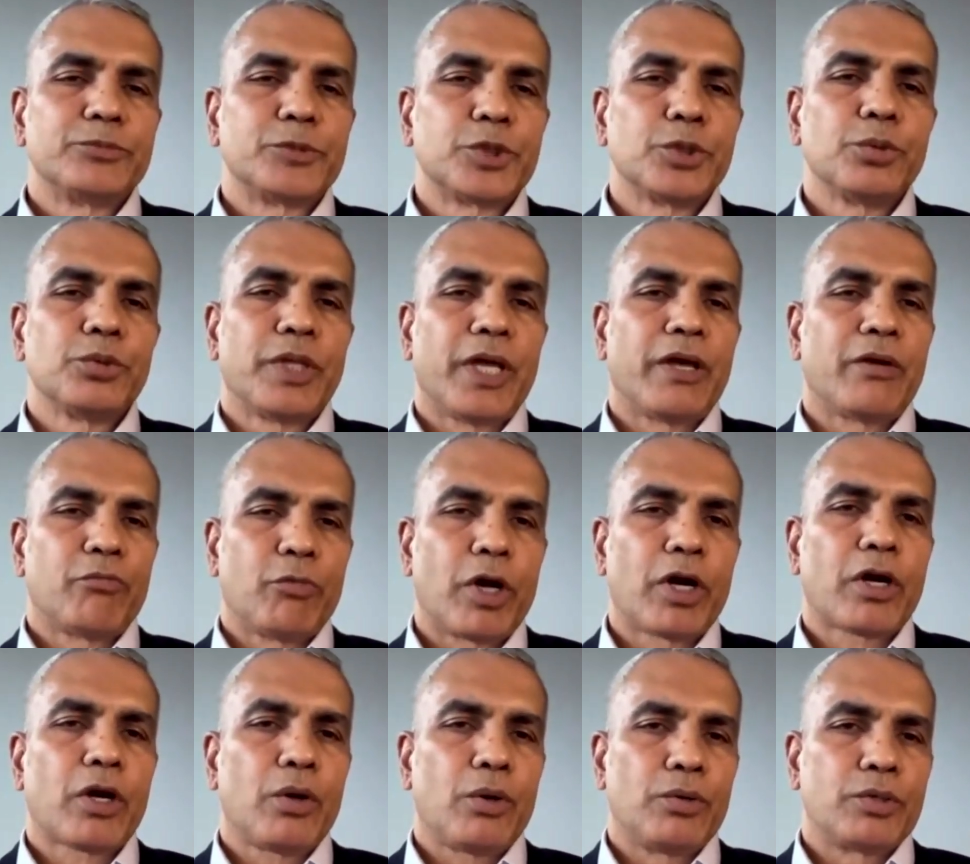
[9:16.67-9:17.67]
to their
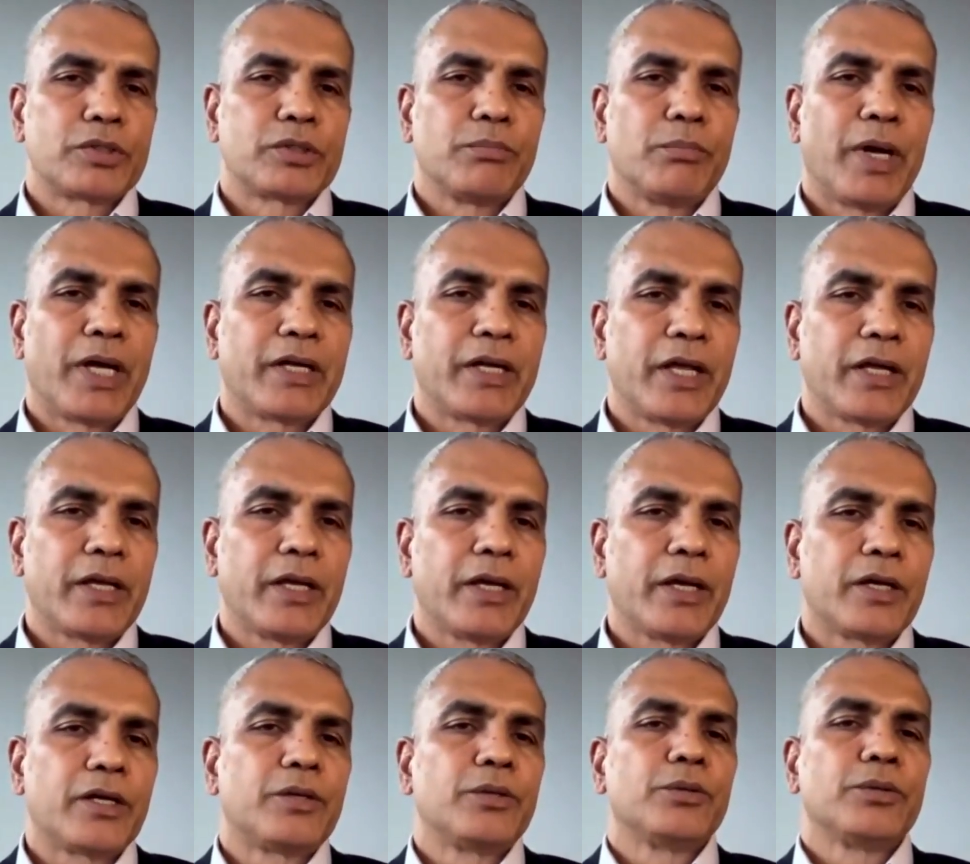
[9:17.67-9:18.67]
workloads by taking
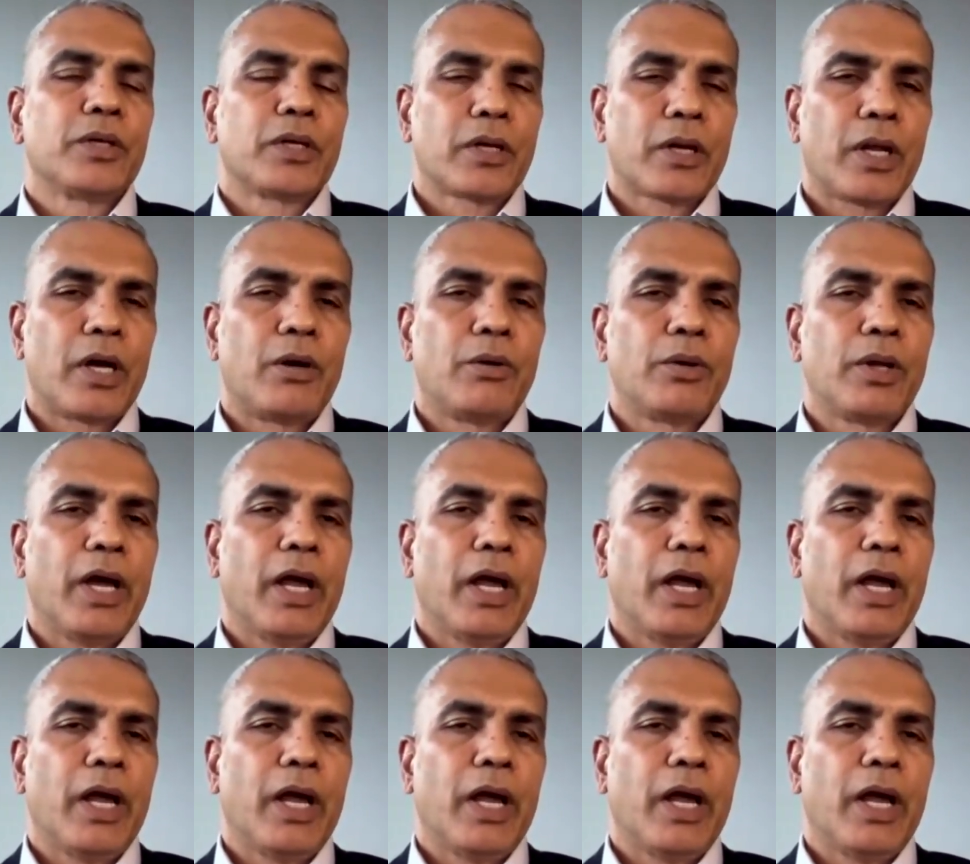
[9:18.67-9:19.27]
it to the cloud